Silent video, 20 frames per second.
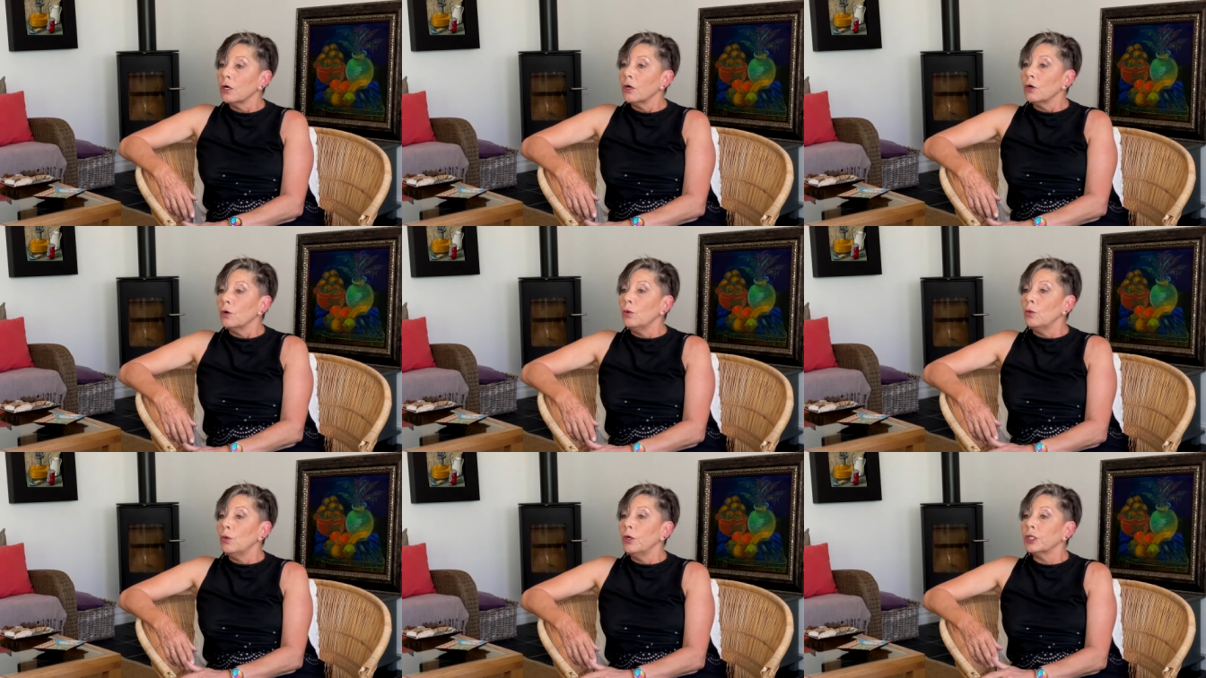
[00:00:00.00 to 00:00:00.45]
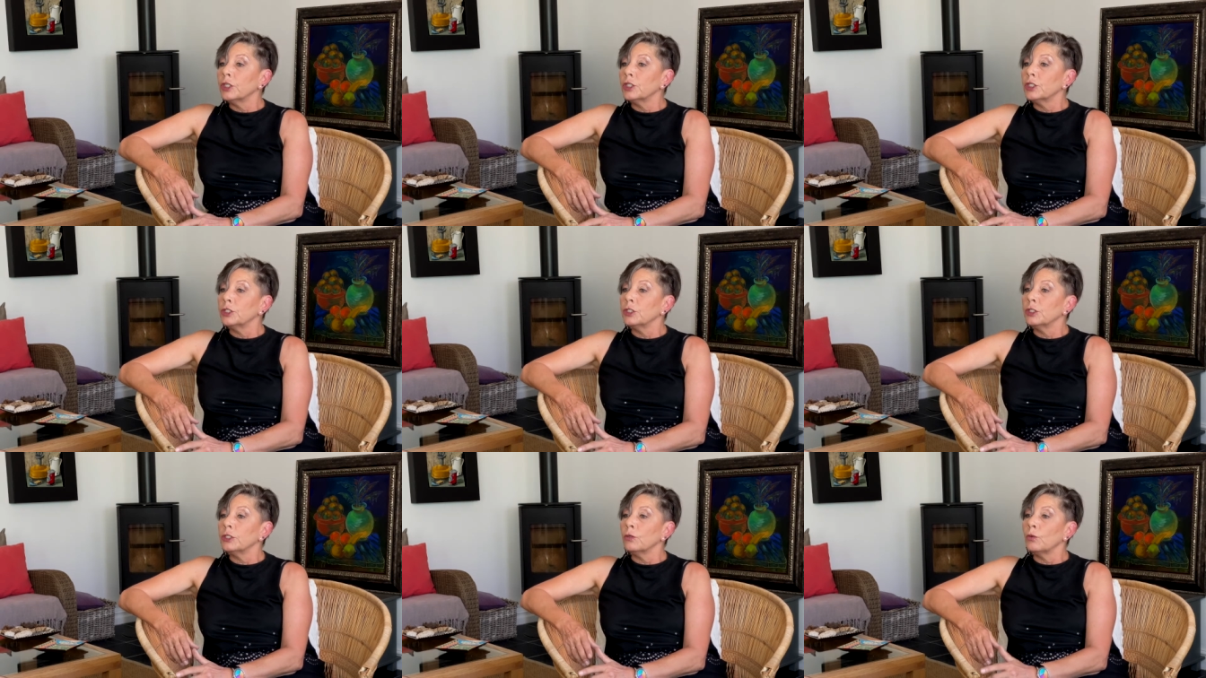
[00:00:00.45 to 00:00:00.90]

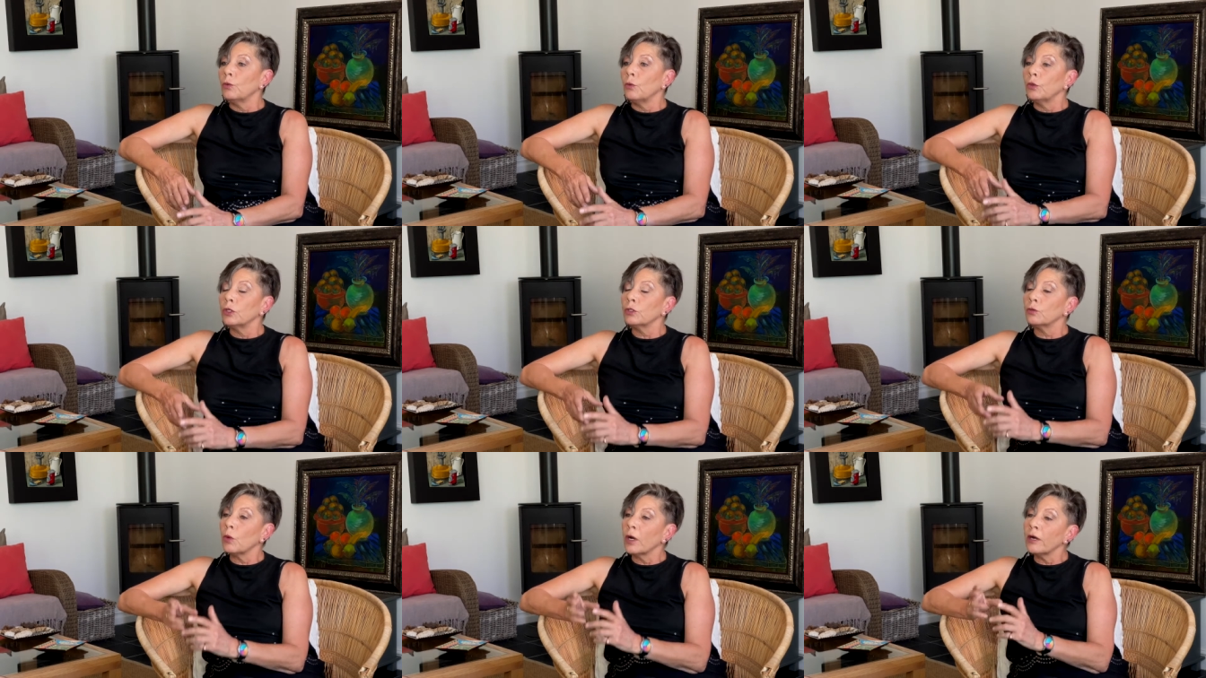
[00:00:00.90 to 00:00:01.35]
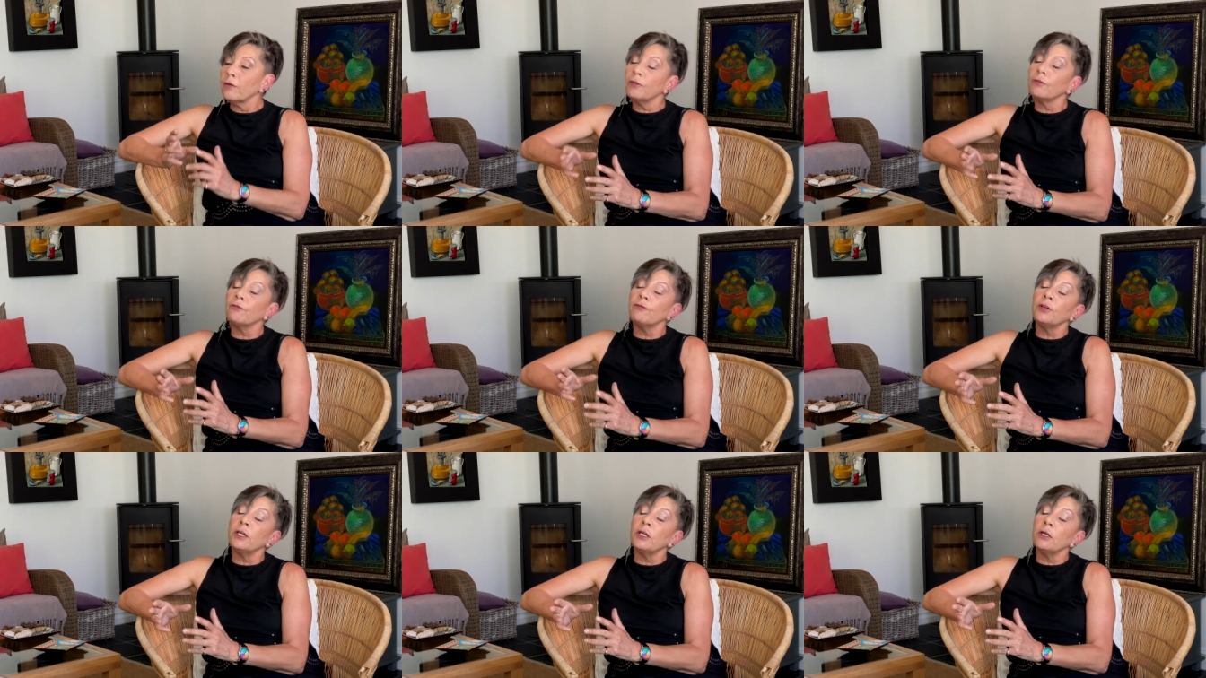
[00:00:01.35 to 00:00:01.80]
which, because one of the
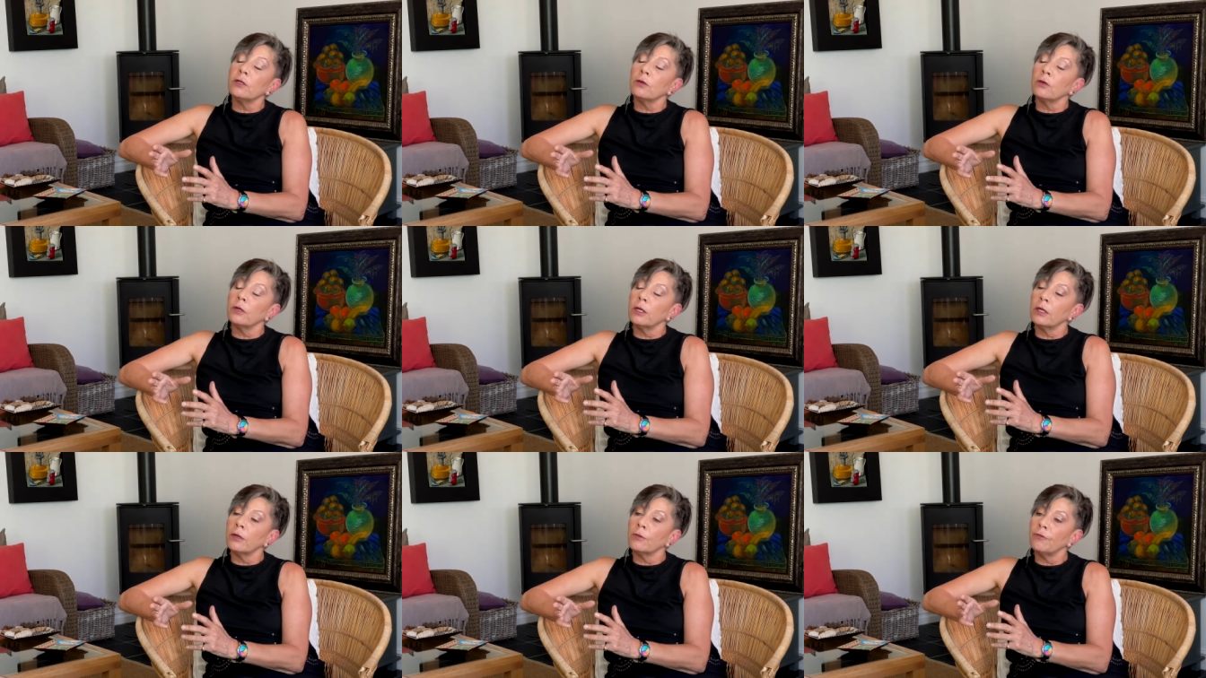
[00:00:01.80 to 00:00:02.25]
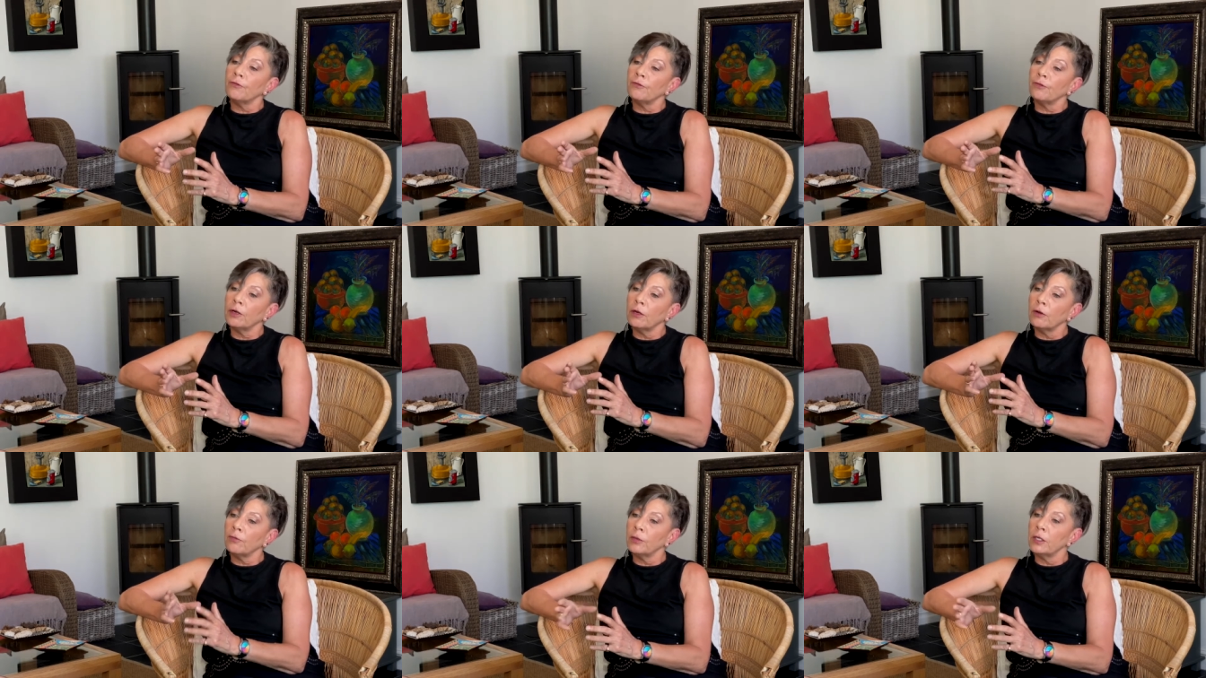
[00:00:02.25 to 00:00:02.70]

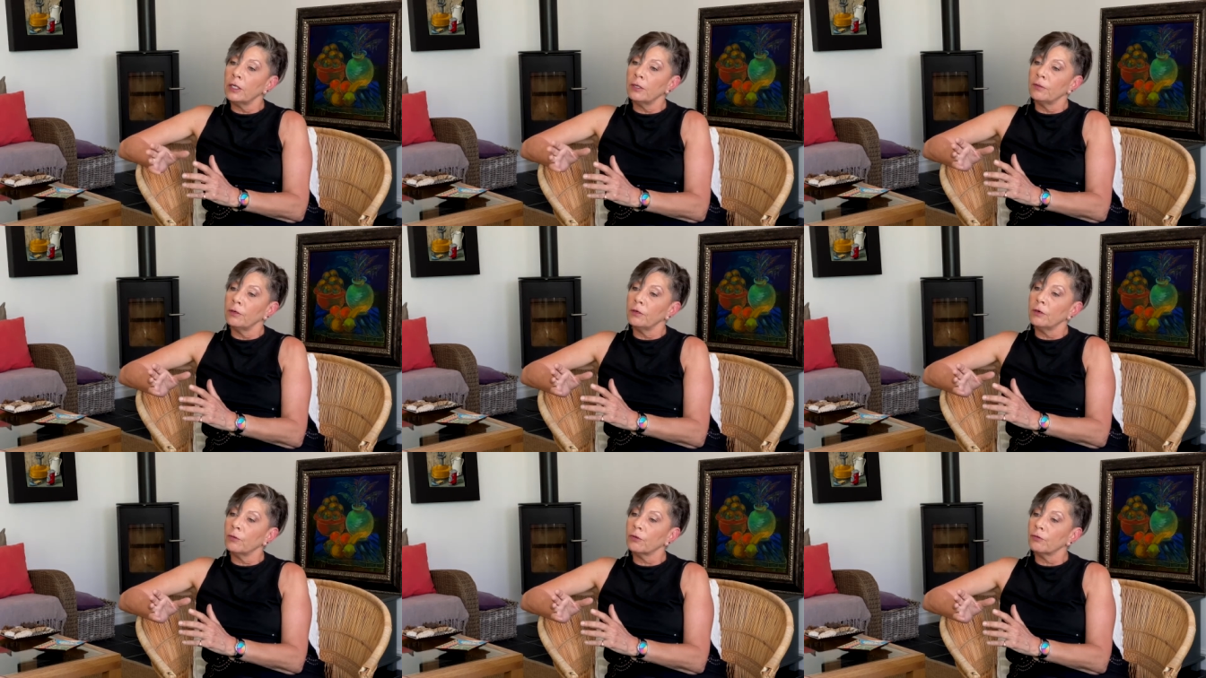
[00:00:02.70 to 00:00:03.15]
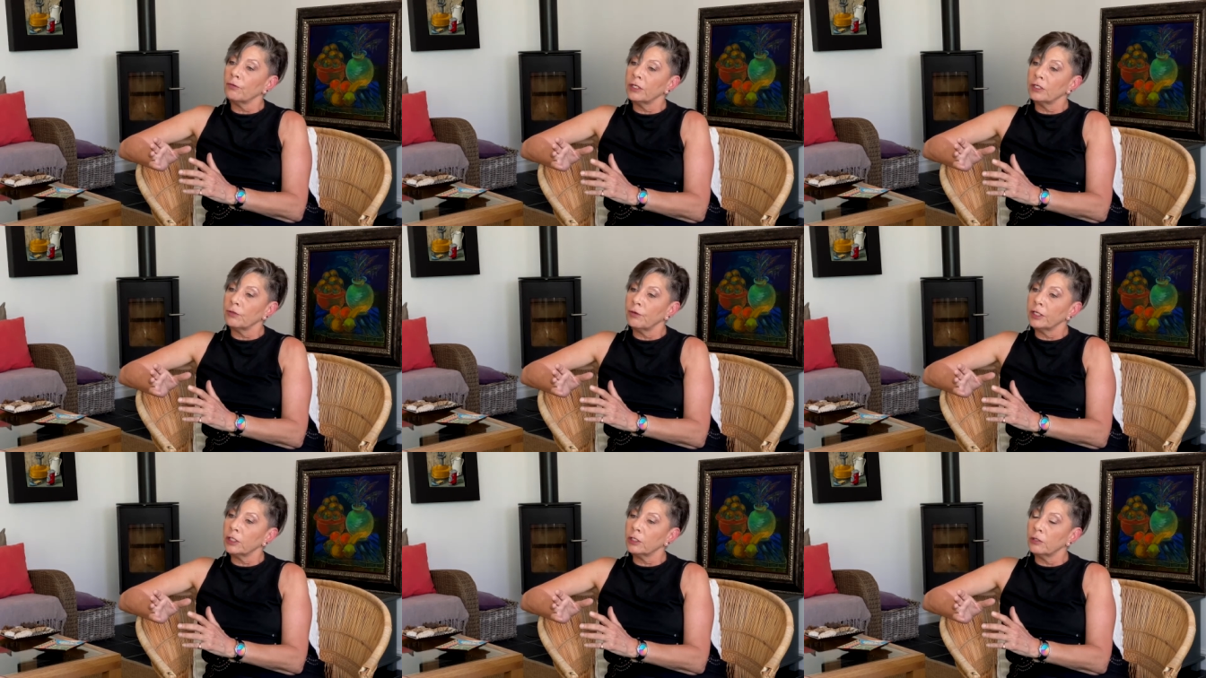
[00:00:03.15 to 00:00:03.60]
phenomenon with
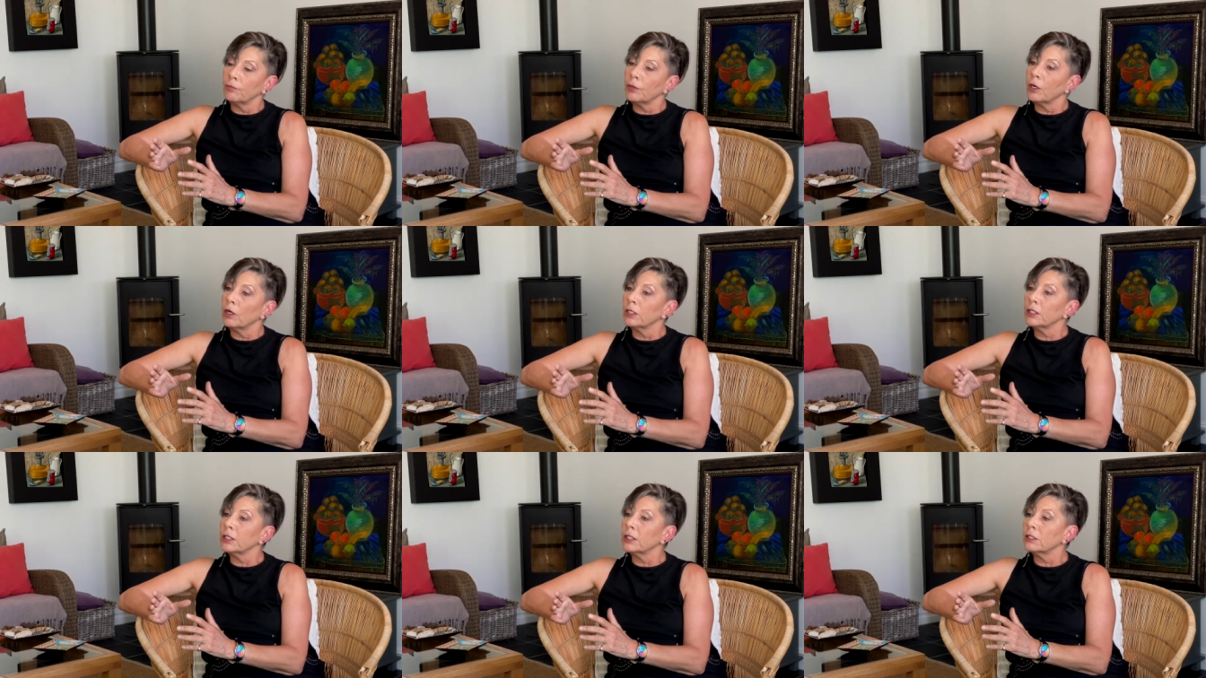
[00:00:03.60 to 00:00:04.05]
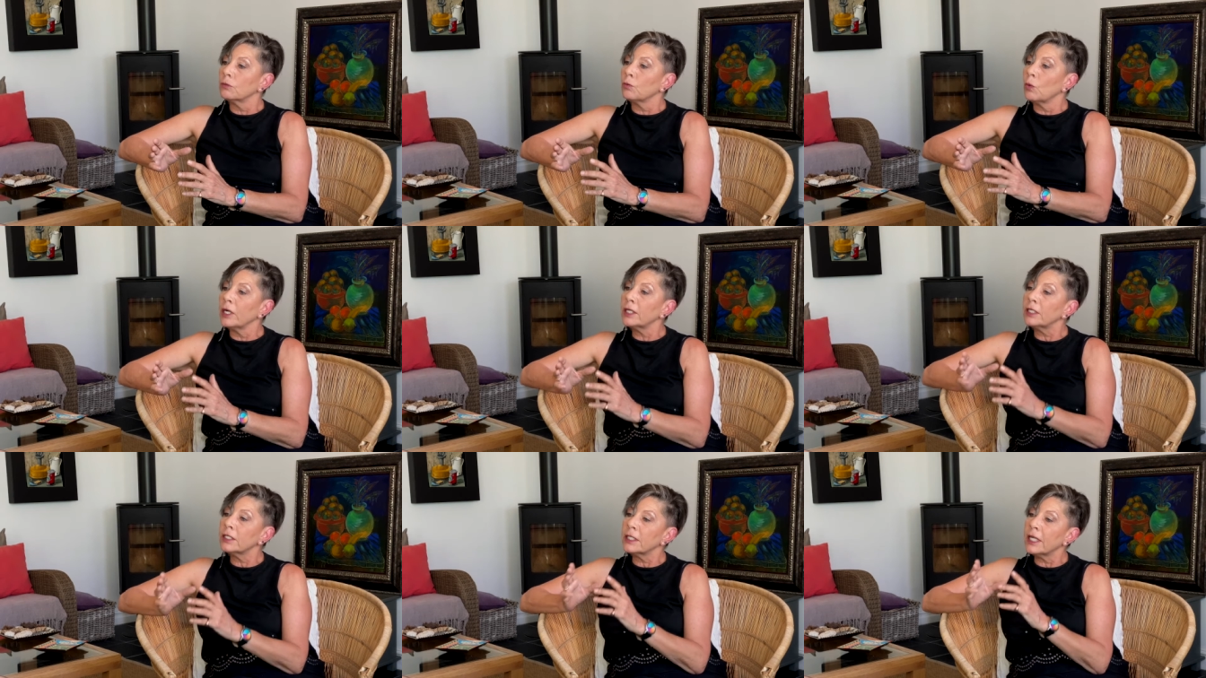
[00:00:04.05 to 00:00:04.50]
resurrection plants is
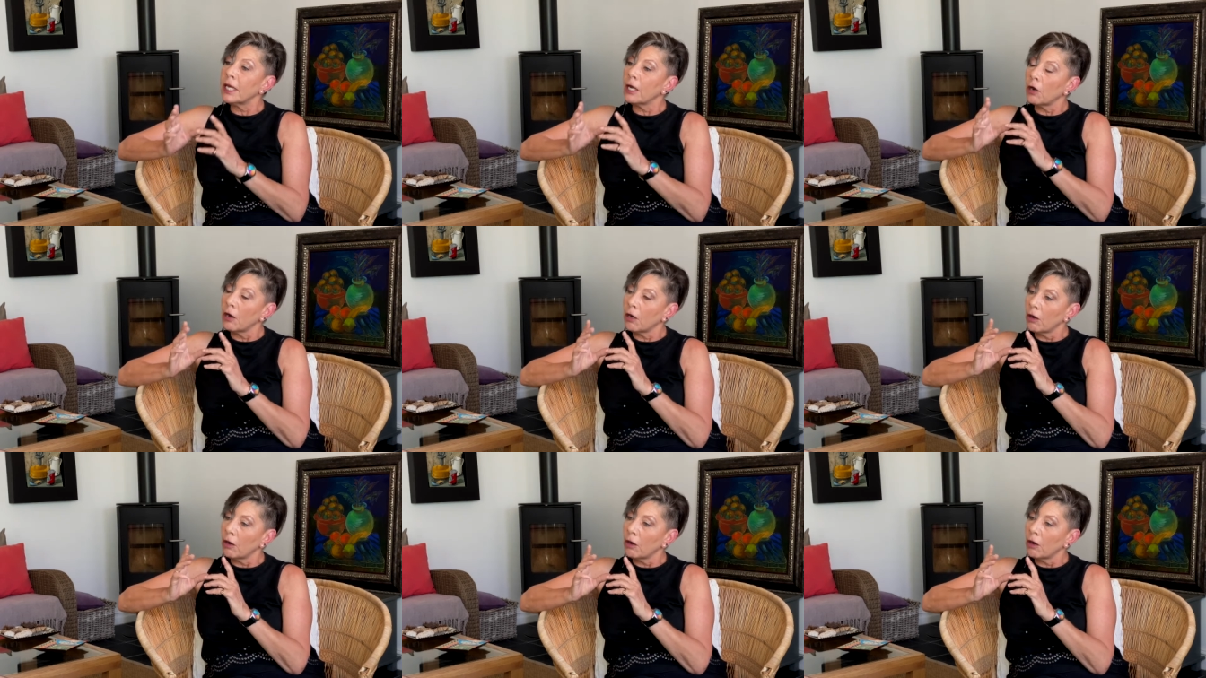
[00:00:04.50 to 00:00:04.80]
once they